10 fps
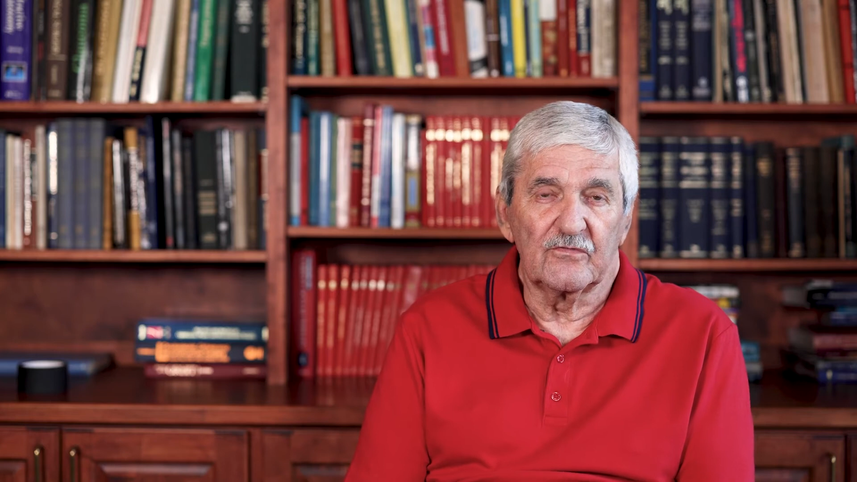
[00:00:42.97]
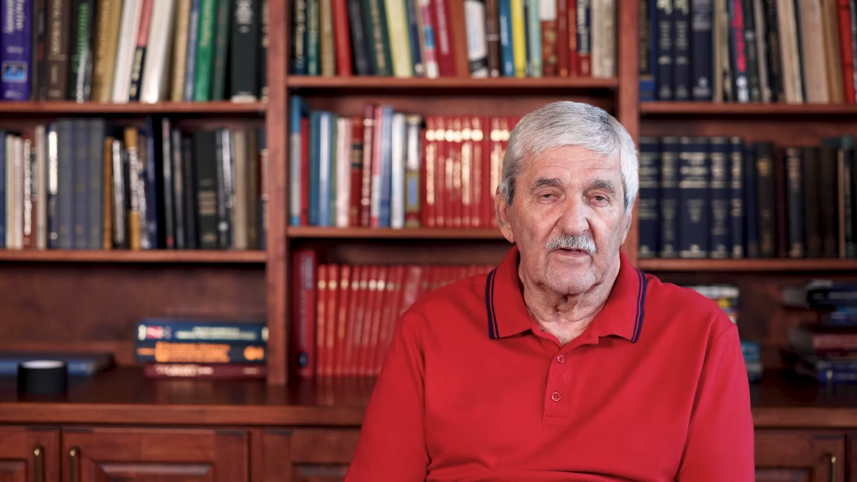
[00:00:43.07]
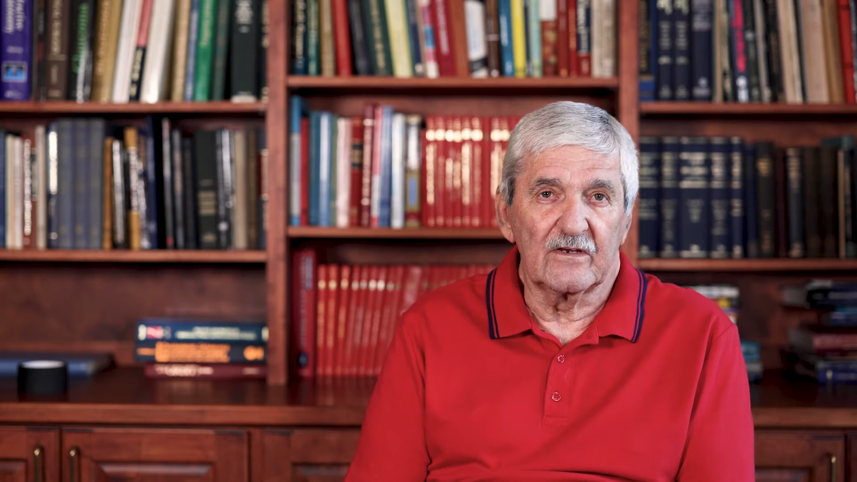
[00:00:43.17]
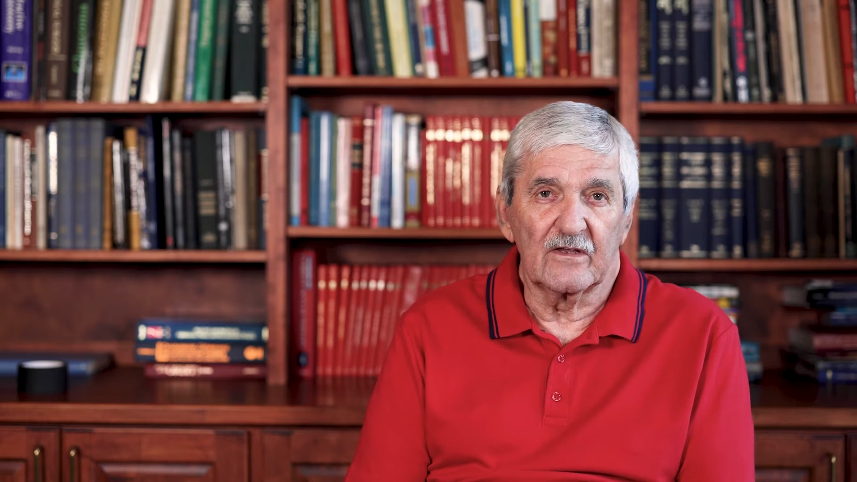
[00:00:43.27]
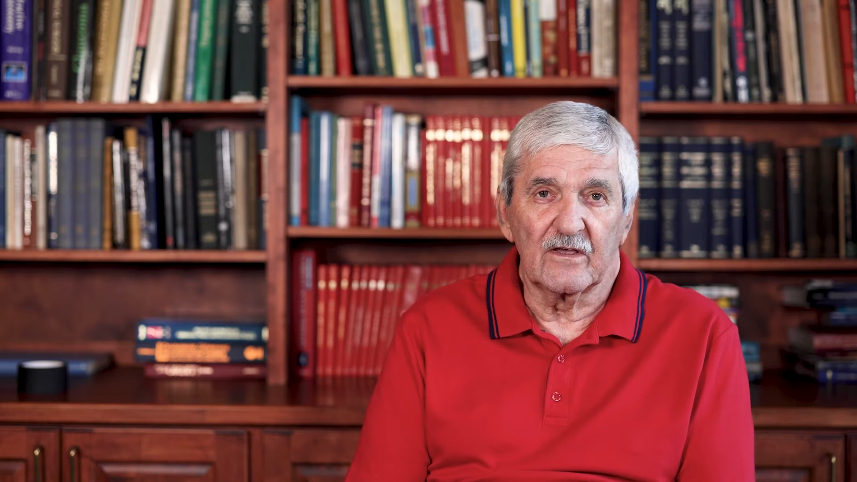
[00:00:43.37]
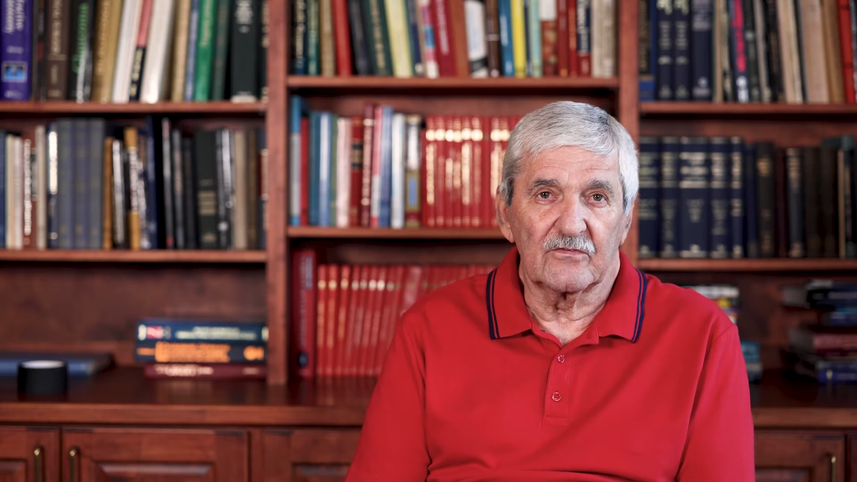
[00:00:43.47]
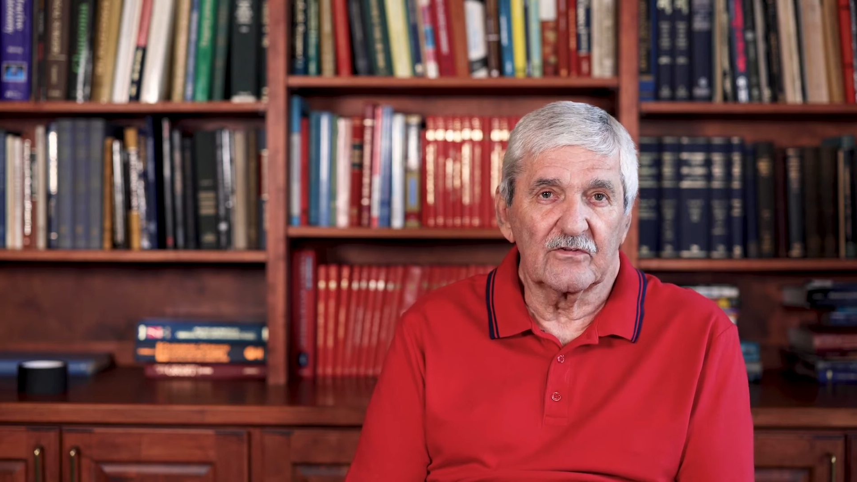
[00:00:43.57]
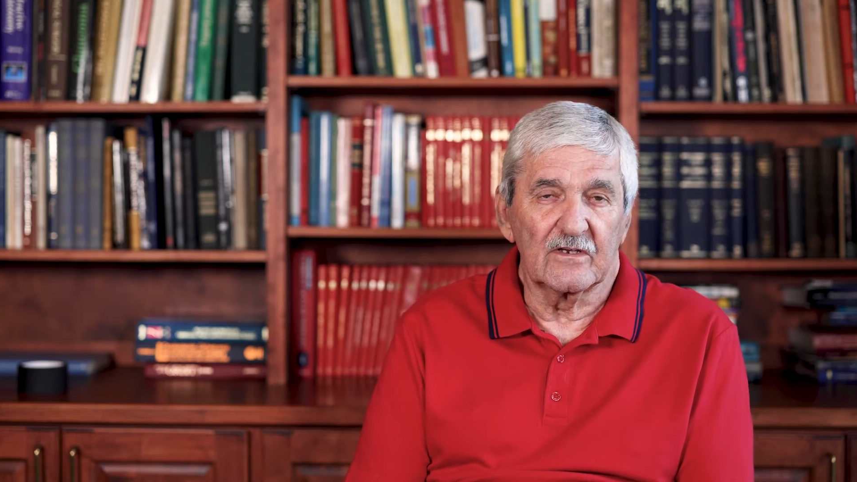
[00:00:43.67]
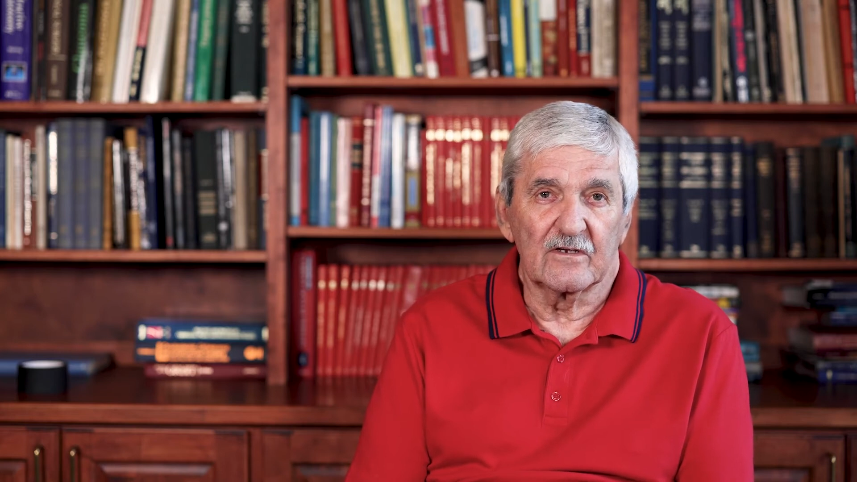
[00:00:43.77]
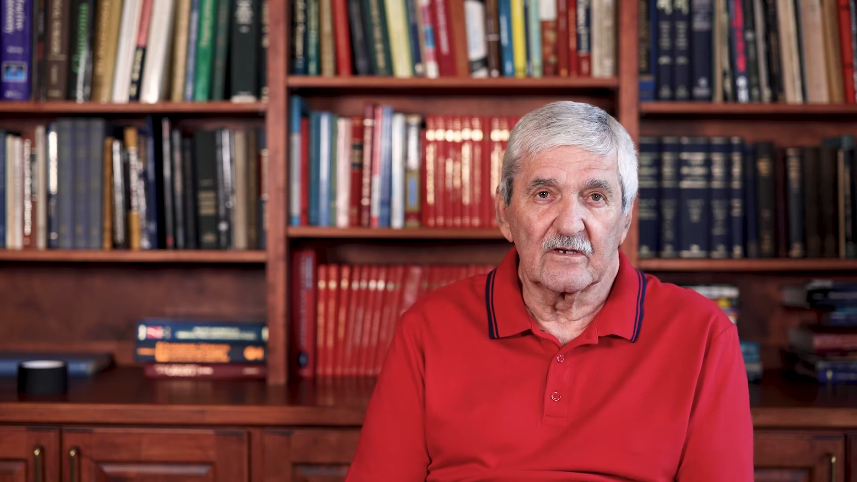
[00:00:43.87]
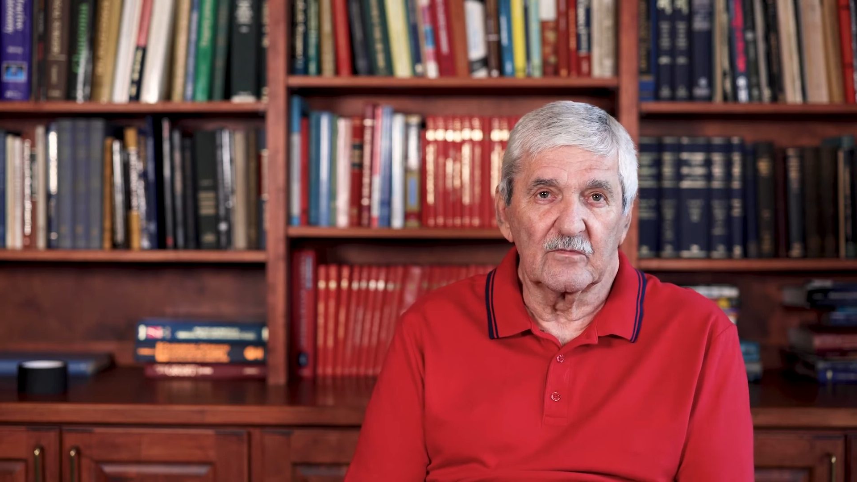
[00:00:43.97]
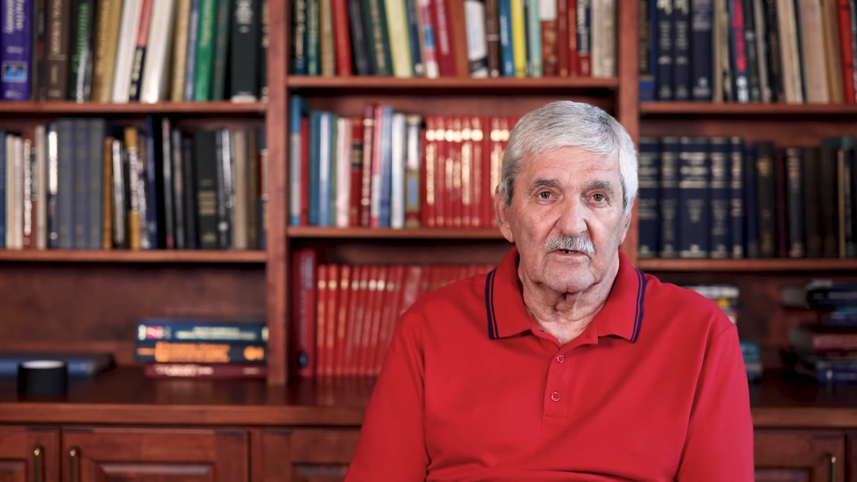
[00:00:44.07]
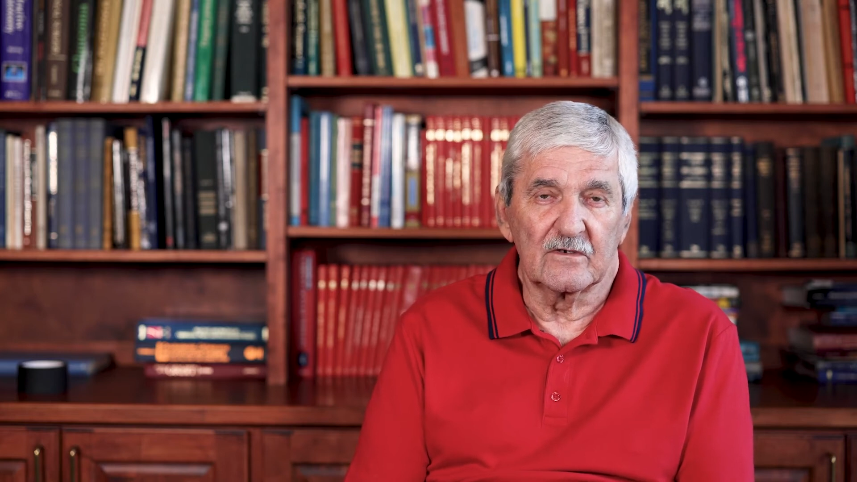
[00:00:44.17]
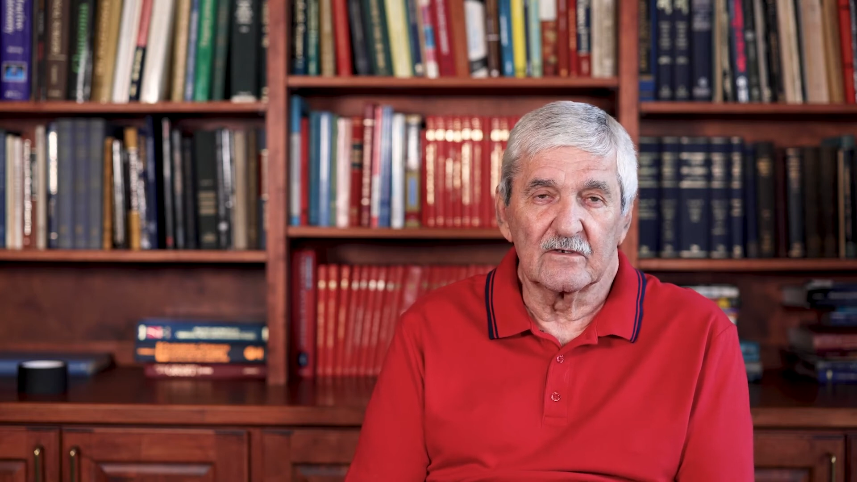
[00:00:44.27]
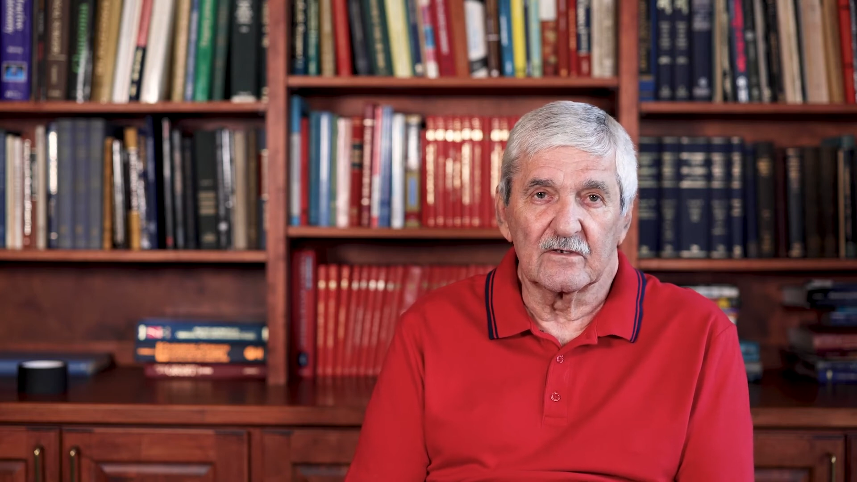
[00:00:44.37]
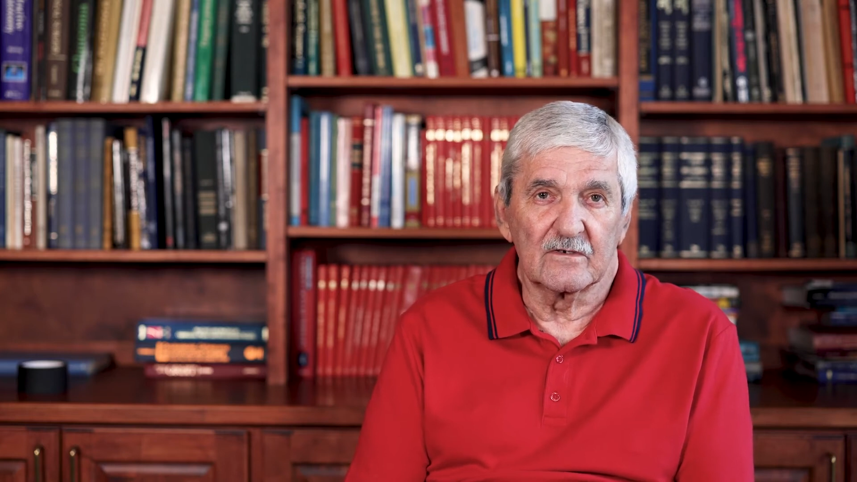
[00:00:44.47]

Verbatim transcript: fantastic. I mean,